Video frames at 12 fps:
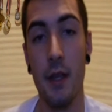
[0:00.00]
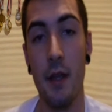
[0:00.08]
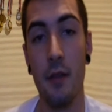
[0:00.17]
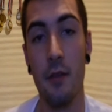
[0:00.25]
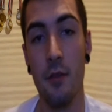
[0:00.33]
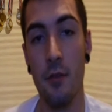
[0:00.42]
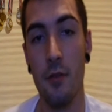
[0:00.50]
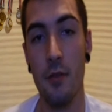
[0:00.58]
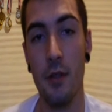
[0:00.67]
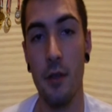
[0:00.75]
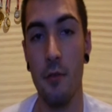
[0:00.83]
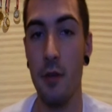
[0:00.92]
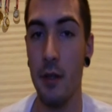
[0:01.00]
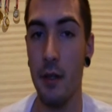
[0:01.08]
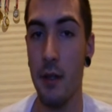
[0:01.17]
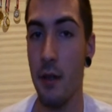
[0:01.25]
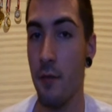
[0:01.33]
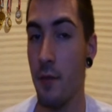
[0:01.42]
can do the work
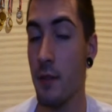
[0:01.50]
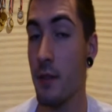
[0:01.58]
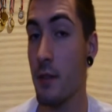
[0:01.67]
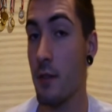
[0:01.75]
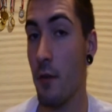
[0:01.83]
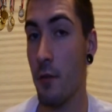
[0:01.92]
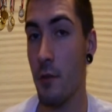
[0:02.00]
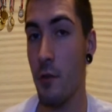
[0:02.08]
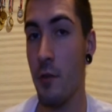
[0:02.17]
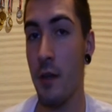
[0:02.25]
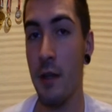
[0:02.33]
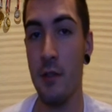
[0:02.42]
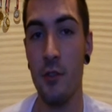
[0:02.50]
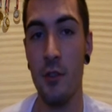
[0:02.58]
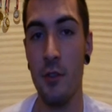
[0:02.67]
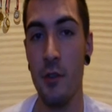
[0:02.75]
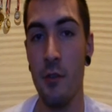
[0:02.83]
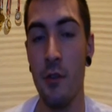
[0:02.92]
of a software
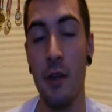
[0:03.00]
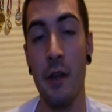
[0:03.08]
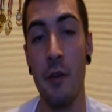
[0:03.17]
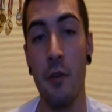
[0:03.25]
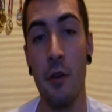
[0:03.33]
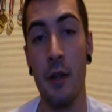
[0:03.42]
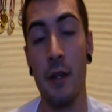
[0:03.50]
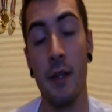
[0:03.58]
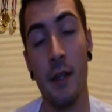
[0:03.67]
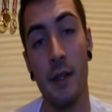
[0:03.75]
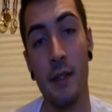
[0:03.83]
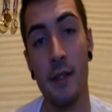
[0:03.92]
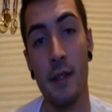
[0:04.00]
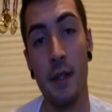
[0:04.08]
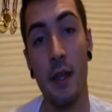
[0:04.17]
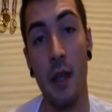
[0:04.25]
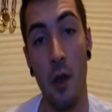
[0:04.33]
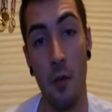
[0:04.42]
engineer, or at least
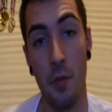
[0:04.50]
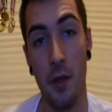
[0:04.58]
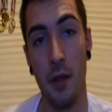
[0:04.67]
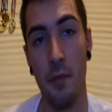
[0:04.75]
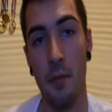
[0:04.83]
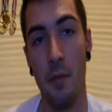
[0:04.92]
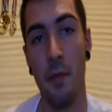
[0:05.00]
help him.